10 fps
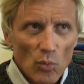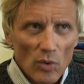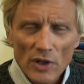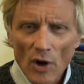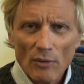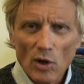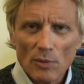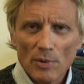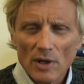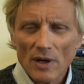you know, I wrote a
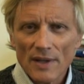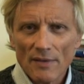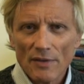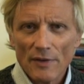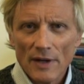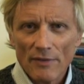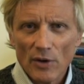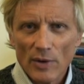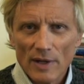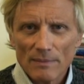book called Never Fear, Never
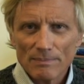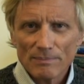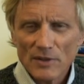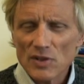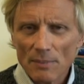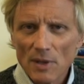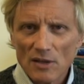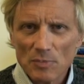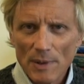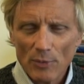Quit. And
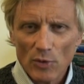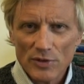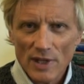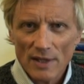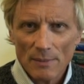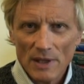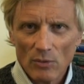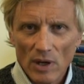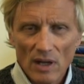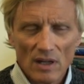sometimes people will say to me,
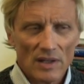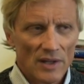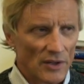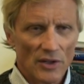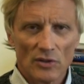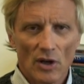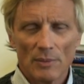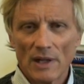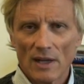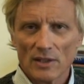Well, you know, you told
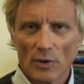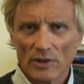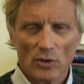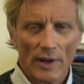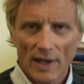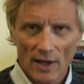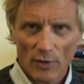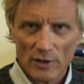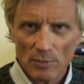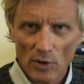me not to quit, so I can't
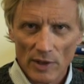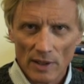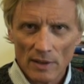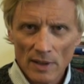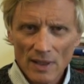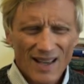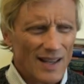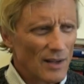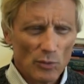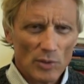quit smoking.
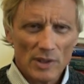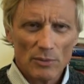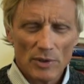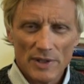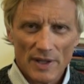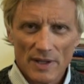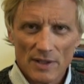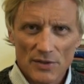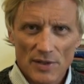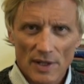And really
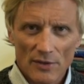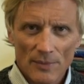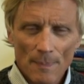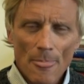ridiculous things.